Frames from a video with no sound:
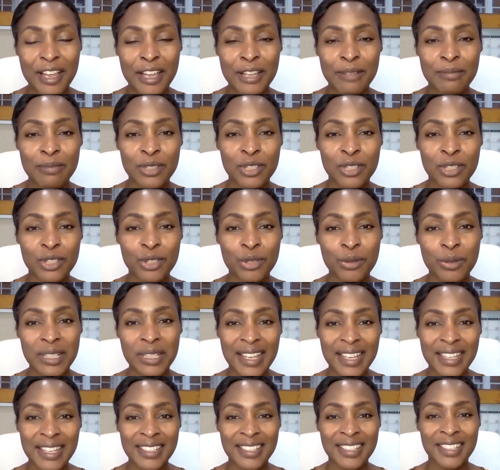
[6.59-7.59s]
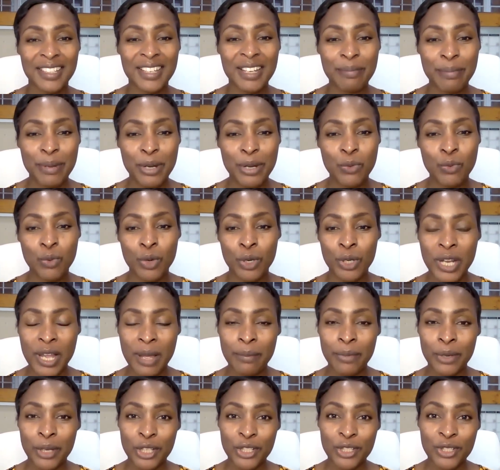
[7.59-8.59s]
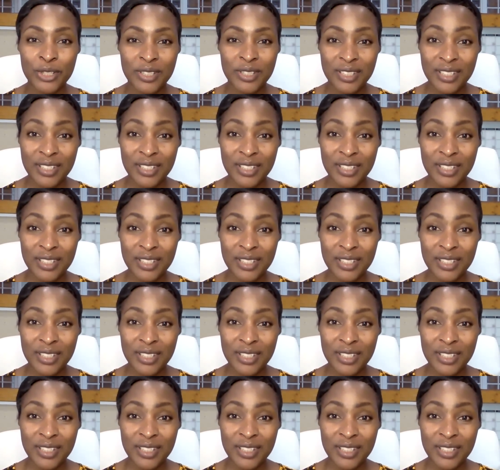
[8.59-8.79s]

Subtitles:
I'm so excited about what I'm going to